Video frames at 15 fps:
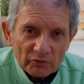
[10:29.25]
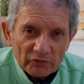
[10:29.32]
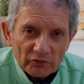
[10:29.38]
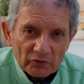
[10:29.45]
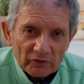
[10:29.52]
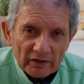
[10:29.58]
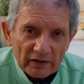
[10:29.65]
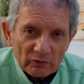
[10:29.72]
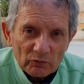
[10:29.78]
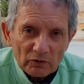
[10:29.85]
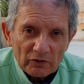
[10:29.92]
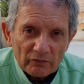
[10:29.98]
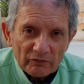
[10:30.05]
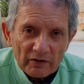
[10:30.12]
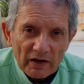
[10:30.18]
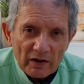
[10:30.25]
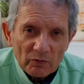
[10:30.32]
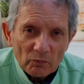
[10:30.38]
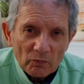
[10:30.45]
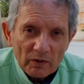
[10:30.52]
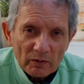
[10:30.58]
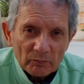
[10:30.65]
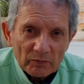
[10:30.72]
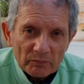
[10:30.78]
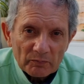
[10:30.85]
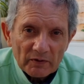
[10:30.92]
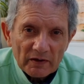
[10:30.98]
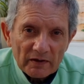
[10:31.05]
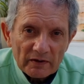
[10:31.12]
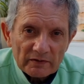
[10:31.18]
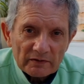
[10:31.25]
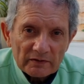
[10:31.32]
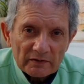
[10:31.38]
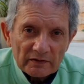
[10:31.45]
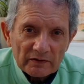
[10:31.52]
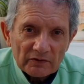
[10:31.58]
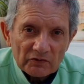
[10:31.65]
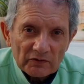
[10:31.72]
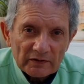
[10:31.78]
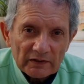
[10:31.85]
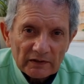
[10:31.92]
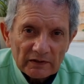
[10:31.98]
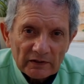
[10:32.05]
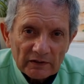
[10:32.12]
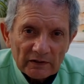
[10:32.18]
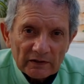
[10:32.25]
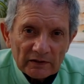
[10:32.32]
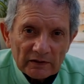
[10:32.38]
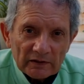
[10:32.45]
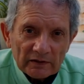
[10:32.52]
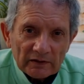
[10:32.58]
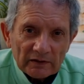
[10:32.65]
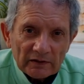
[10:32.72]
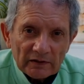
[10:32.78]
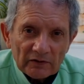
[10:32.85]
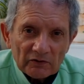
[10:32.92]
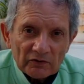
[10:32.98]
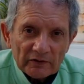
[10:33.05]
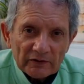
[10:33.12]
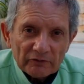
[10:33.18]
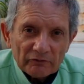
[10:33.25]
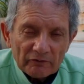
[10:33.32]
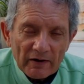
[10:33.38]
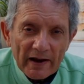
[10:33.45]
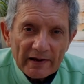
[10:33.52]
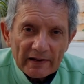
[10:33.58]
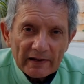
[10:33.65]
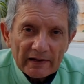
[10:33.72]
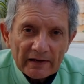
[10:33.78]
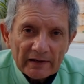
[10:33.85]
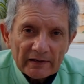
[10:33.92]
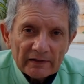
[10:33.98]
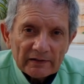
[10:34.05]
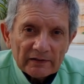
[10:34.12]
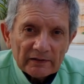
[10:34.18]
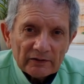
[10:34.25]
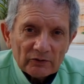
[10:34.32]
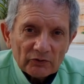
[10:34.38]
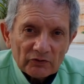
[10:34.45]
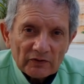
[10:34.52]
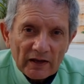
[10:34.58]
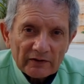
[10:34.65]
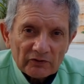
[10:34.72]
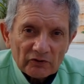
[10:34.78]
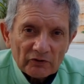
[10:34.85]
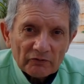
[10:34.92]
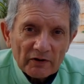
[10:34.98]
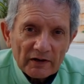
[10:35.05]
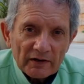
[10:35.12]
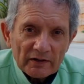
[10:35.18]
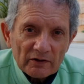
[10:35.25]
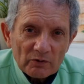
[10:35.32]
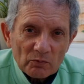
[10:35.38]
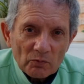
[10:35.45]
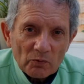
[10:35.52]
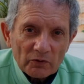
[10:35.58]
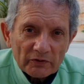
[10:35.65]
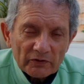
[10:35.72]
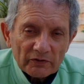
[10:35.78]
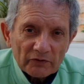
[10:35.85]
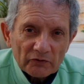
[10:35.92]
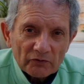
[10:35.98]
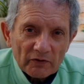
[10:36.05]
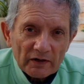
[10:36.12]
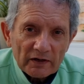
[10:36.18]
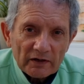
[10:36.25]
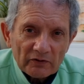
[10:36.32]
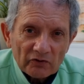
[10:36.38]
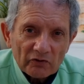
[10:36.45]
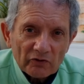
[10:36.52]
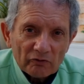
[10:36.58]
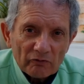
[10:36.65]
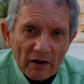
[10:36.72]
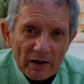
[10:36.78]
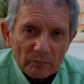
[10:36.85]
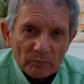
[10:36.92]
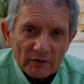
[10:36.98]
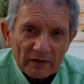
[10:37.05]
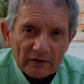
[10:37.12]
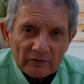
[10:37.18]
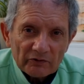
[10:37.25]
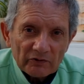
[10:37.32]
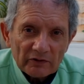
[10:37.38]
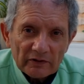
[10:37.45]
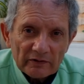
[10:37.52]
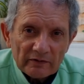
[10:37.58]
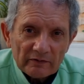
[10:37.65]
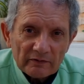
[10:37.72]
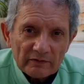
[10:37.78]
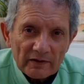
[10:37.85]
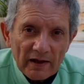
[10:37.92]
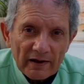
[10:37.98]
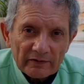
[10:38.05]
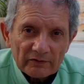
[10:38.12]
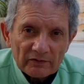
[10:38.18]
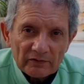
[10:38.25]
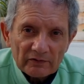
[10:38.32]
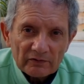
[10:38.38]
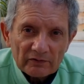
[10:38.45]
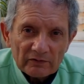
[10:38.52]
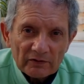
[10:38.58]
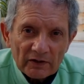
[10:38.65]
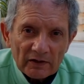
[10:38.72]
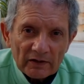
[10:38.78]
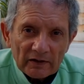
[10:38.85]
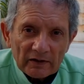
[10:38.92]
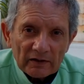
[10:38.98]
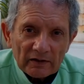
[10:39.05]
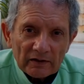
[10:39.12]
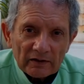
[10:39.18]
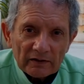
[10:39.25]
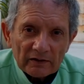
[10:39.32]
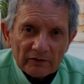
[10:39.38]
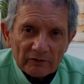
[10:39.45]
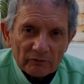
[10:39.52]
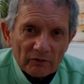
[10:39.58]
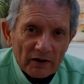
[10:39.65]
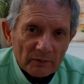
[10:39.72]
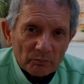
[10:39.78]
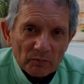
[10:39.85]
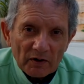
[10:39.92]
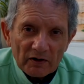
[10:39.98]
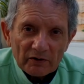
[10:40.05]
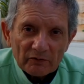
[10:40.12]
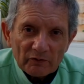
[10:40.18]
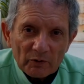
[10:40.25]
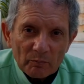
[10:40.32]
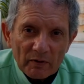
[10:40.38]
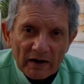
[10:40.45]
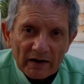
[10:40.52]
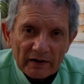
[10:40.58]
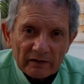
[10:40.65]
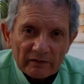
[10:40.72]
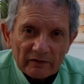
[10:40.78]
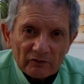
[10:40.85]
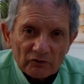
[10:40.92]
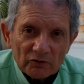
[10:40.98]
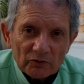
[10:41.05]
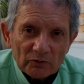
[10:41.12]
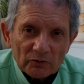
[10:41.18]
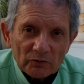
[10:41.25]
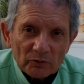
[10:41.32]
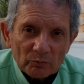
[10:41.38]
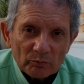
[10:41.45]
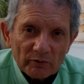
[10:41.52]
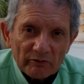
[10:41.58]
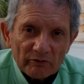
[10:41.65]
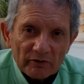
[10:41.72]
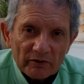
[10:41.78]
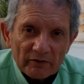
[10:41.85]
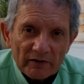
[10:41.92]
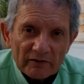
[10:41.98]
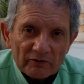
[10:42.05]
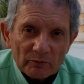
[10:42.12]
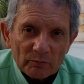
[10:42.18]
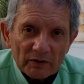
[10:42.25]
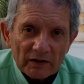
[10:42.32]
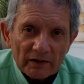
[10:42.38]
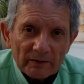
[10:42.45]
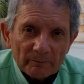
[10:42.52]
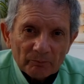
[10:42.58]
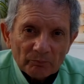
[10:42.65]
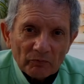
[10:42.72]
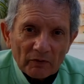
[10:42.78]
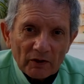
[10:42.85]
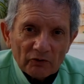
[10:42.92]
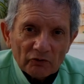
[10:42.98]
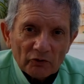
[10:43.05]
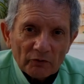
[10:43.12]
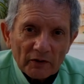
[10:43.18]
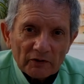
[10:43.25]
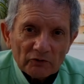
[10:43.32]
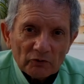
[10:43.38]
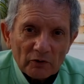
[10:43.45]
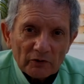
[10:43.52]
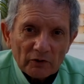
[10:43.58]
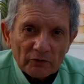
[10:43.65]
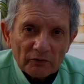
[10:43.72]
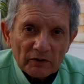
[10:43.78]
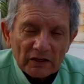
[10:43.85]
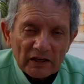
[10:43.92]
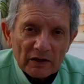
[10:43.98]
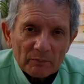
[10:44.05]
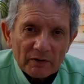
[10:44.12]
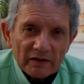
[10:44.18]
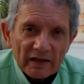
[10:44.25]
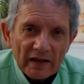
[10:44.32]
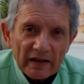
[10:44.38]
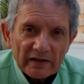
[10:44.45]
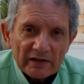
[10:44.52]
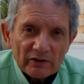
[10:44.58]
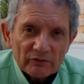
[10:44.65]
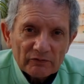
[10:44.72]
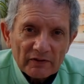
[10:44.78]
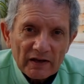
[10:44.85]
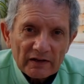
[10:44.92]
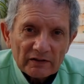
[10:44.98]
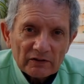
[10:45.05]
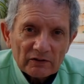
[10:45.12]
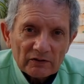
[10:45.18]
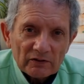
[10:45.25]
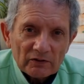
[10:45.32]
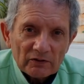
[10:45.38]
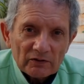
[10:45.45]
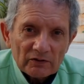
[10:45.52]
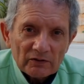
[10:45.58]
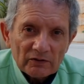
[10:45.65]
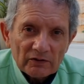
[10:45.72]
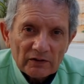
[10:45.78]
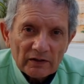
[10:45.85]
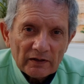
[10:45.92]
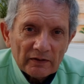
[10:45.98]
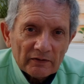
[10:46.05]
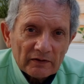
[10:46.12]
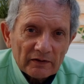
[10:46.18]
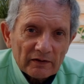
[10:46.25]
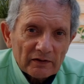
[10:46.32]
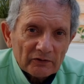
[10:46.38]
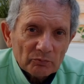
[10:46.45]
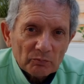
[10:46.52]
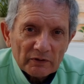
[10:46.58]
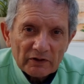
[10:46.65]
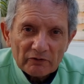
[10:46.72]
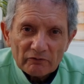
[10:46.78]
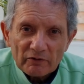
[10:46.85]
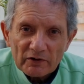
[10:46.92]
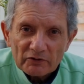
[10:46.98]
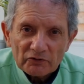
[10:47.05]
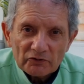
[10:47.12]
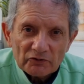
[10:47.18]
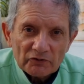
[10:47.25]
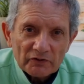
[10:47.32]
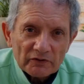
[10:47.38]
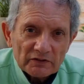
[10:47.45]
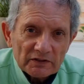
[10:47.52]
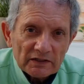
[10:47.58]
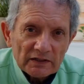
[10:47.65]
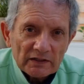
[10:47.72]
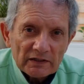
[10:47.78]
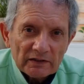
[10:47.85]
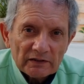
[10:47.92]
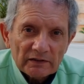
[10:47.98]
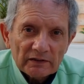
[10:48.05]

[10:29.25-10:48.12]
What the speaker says: So get all of that well prepared and easily ready. Your snacks are ready, your water is ready, it's in the right place, easy access, in the right part of the bag that you prefer it to be, so that you are not thinking about any of that in the last minute rush to the tea.